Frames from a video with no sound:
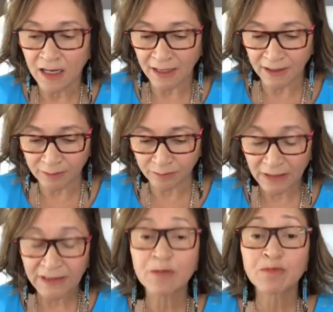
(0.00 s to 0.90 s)
um, a
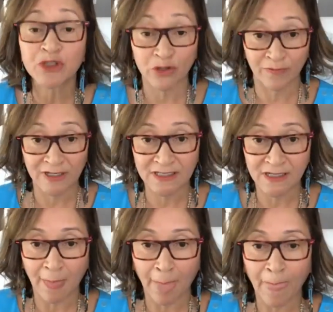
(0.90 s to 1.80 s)
lip service,
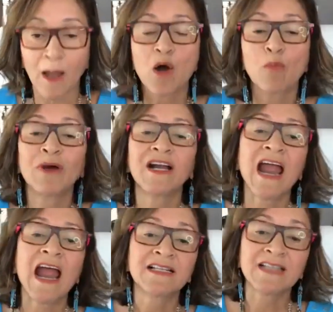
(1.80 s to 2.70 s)
but
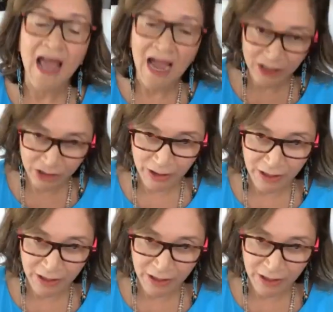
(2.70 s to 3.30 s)
as action.